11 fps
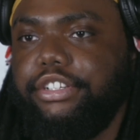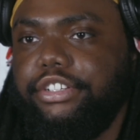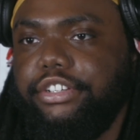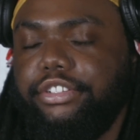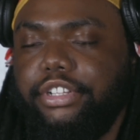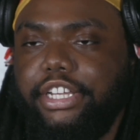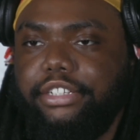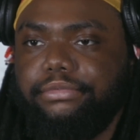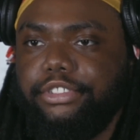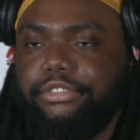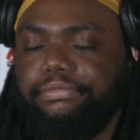sure you like,
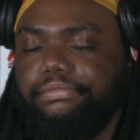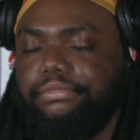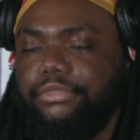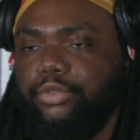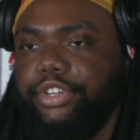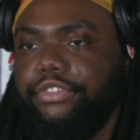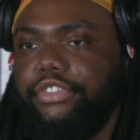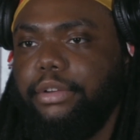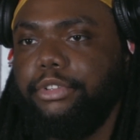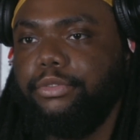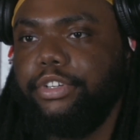you know, knew where your
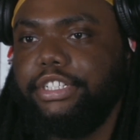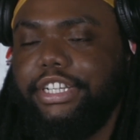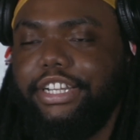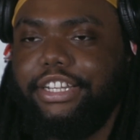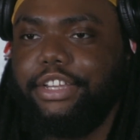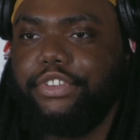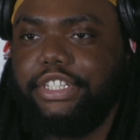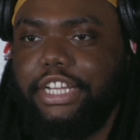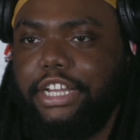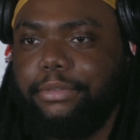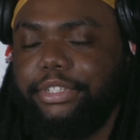family was at any given
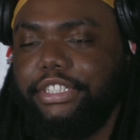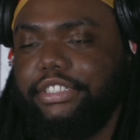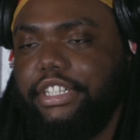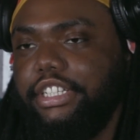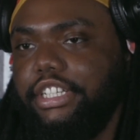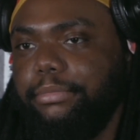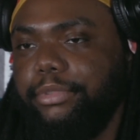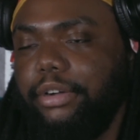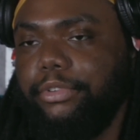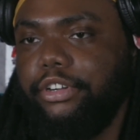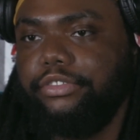time, because anything could
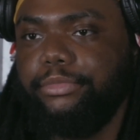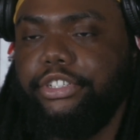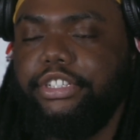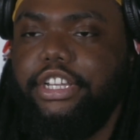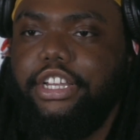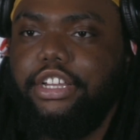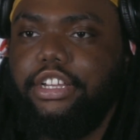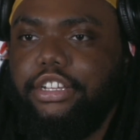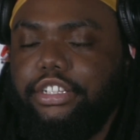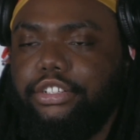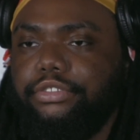pop off. But
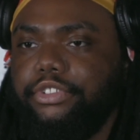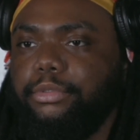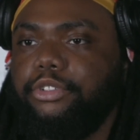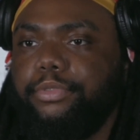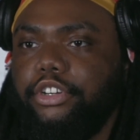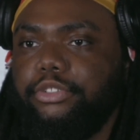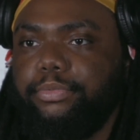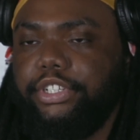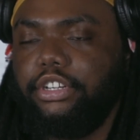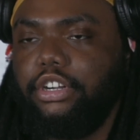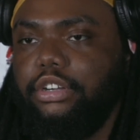you know, for the most part, it was
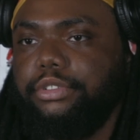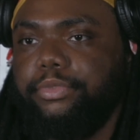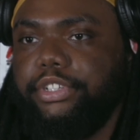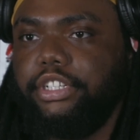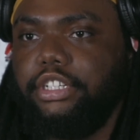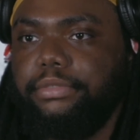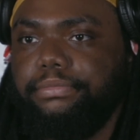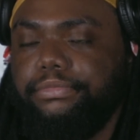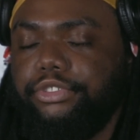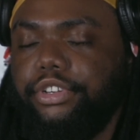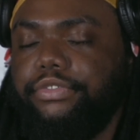pretty calm, it was pretty
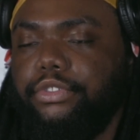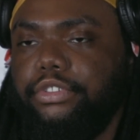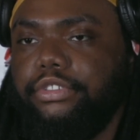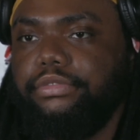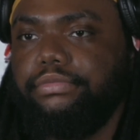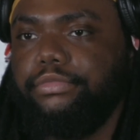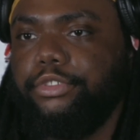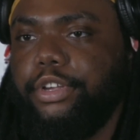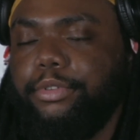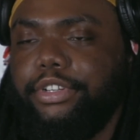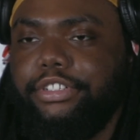straightforward. We were
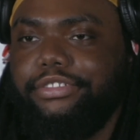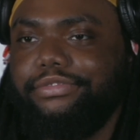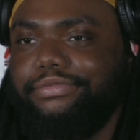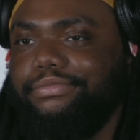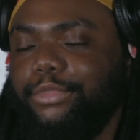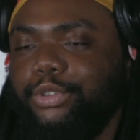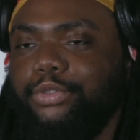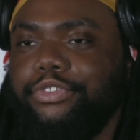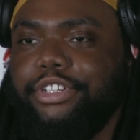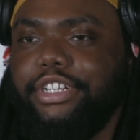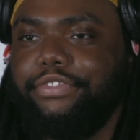able to
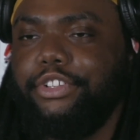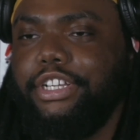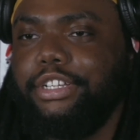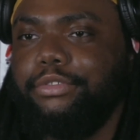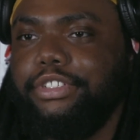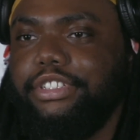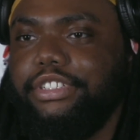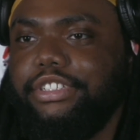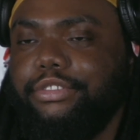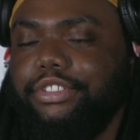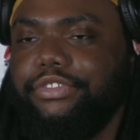maneuver, and I feel like it was
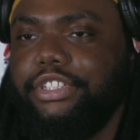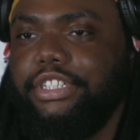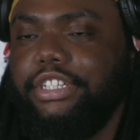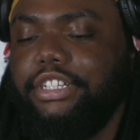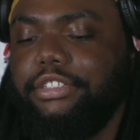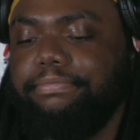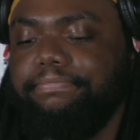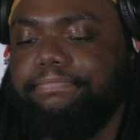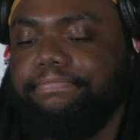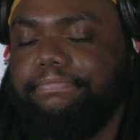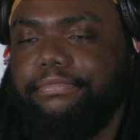really,
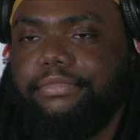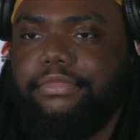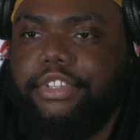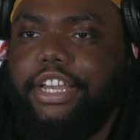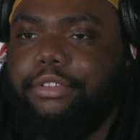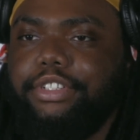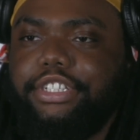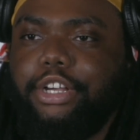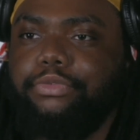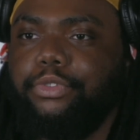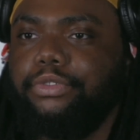it was just
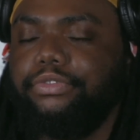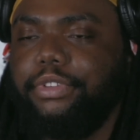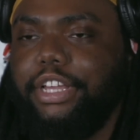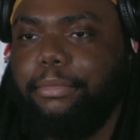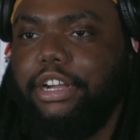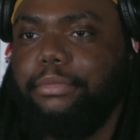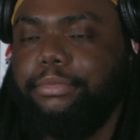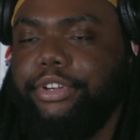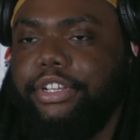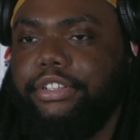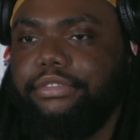helpful for like my
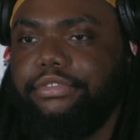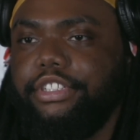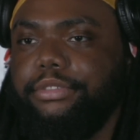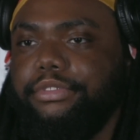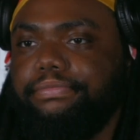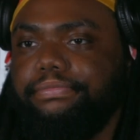upbringing, you know what I